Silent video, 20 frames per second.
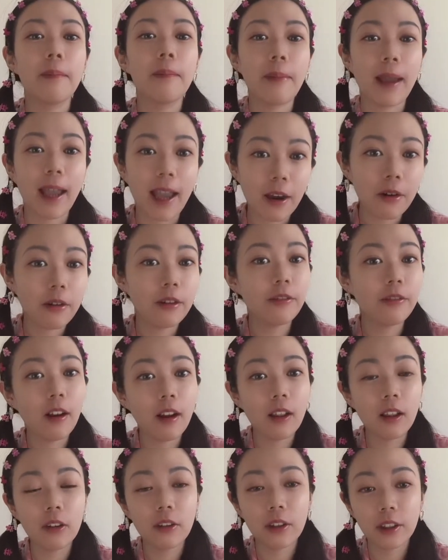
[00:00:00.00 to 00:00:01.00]
power
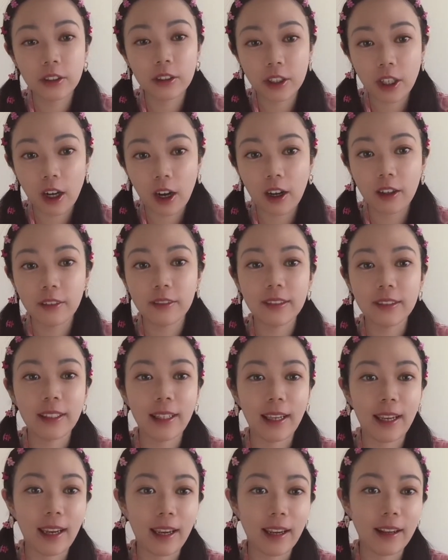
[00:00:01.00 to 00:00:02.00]
follower chart,
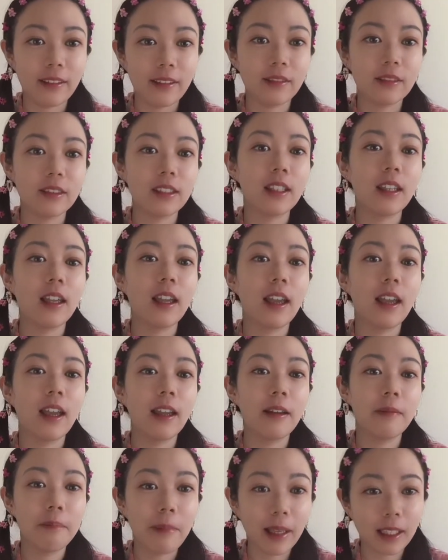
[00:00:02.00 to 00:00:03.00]
and
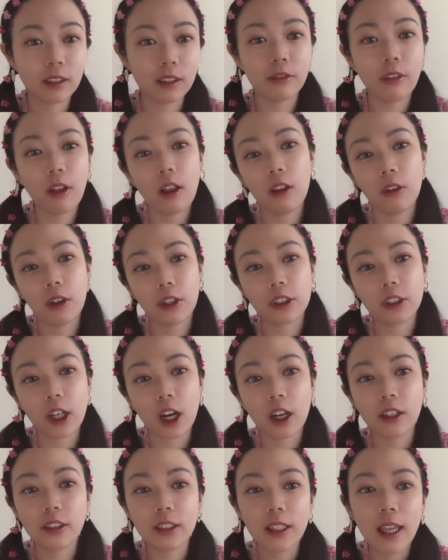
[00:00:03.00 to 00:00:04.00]
mixed follower
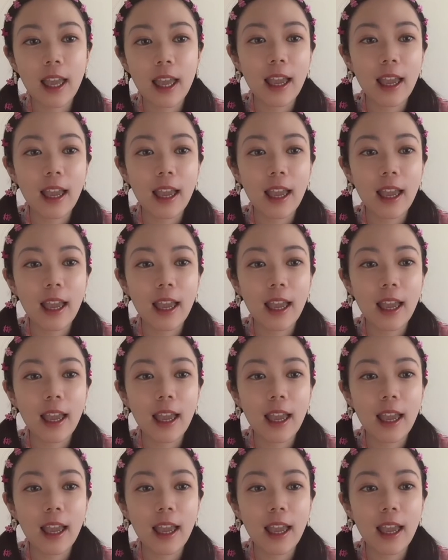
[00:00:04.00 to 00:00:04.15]
chart.